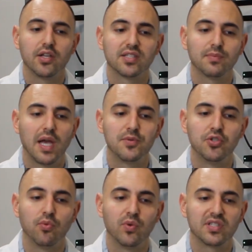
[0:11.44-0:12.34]

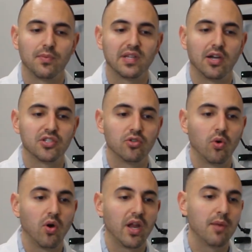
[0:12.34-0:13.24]
Sometimes when someone tells
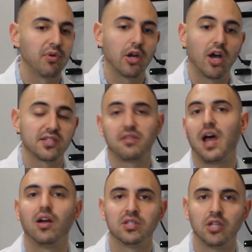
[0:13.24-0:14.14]
you an implant costs
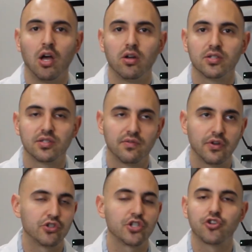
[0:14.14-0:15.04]
$1,000,
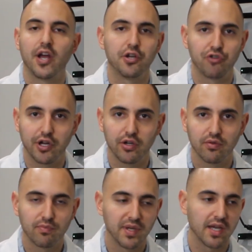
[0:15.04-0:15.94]
they're just trying to trick
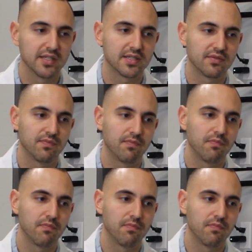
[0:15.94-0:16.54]
you because